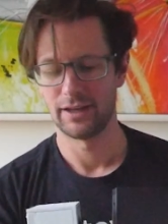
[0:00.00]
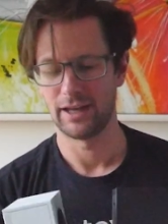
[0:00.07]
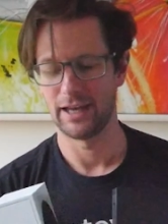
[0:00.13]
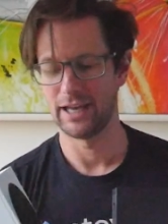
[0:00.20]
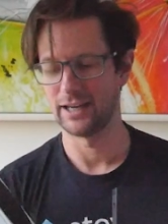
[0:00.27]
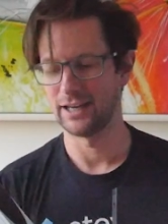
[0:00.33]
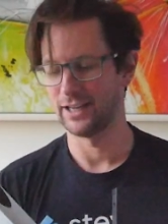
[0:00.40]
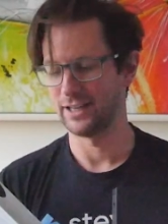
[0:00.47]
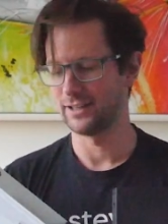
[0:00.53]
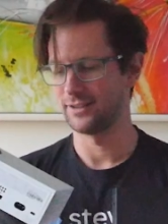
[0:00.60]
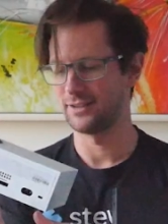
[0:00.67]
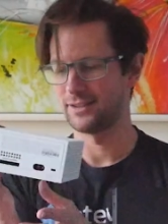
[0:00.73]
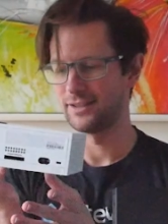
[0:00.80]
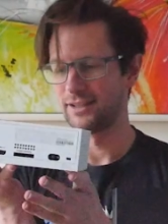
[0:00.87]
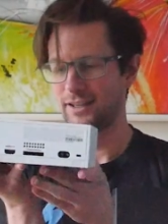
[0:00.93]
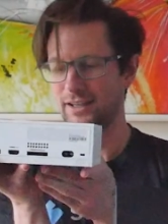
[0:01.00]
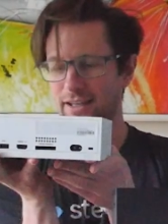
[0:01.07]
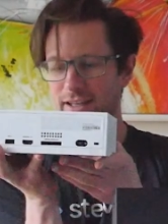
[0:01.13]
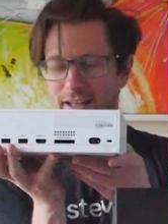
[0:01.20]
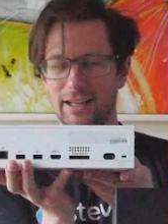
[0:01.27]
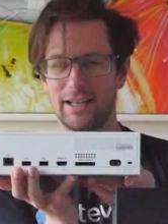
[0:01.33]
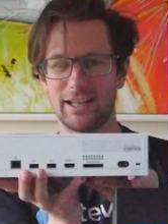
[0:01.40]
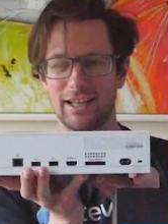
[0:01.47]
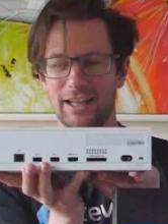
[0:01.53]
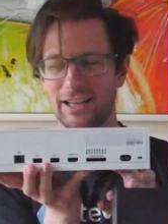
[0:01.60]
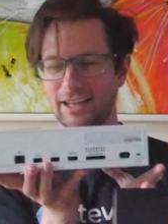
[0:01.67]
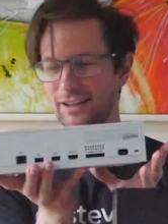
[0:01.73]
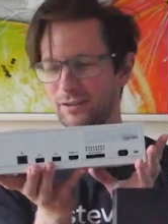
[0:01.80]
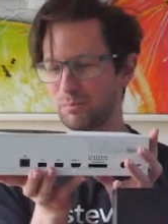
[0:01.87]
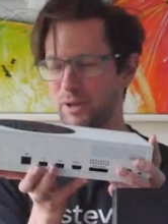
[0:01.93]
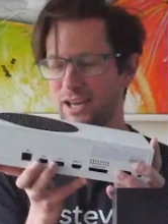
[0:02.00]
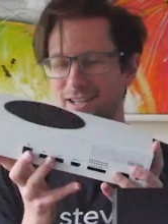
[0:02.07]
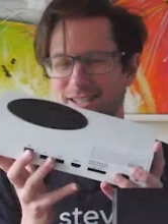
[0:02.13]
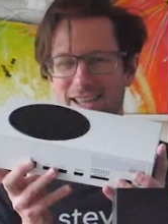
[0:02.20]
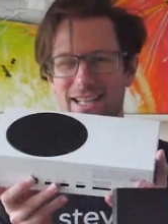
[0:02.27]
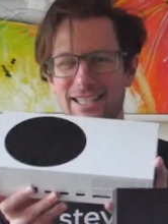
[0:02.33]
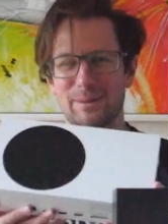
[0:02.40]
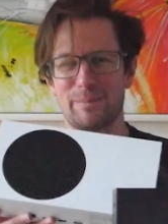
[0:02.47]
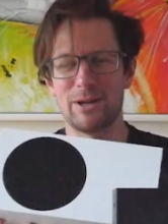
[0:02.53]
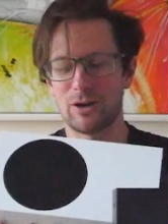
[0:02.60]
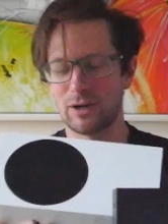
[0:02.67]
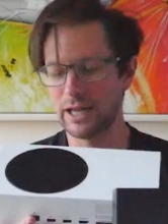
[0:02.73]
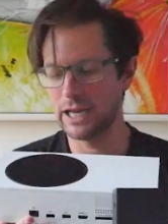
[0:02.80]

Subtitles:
It is, because of that speaker,